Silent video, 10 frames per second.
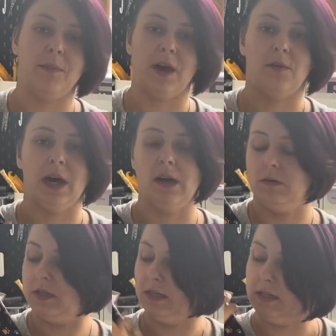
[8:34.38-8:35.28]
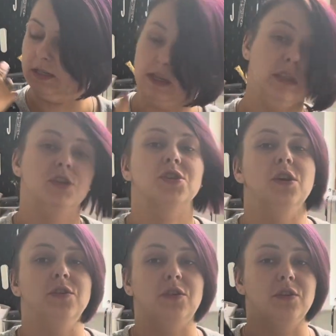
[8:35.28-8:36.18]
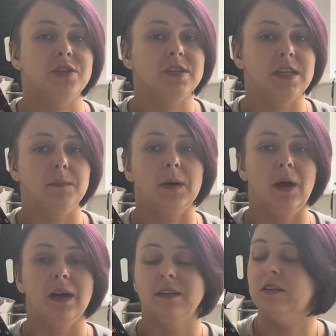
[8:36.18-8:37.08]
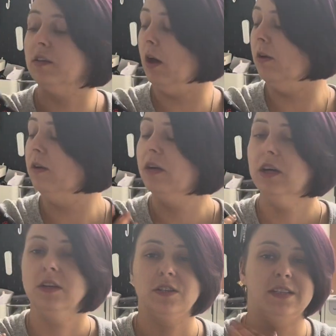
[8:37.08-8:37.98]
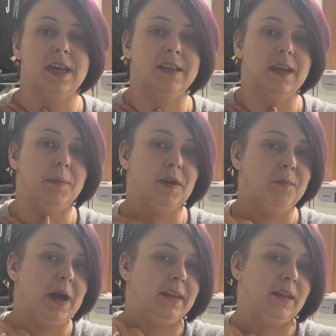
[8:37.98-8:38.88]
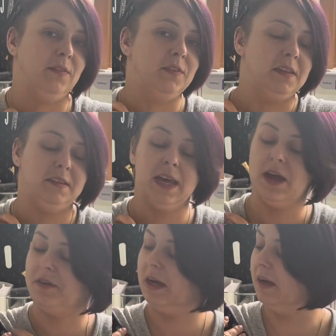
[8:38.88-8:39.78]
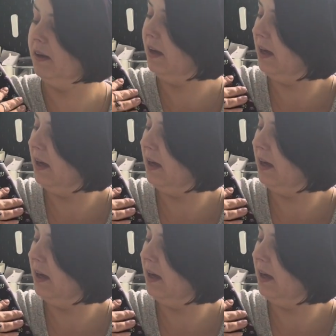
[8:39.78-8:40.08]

that round, and it just goes across your seatbelt as so. Just adding a bit of padding for this area.